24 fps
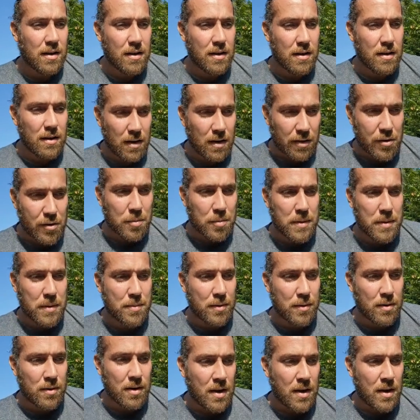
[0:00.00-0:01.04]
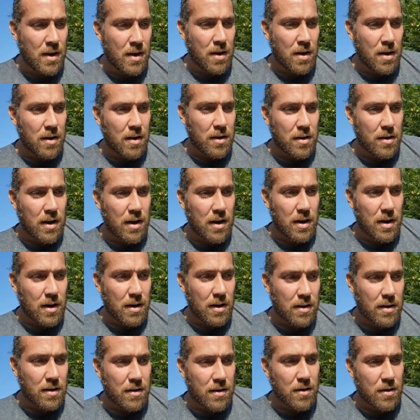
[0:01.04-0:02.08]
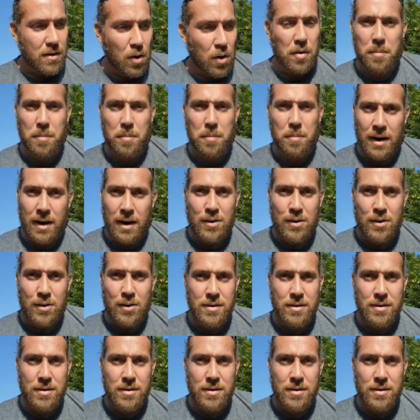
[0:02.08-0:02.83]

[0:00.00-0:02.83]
other people, Colin Powell.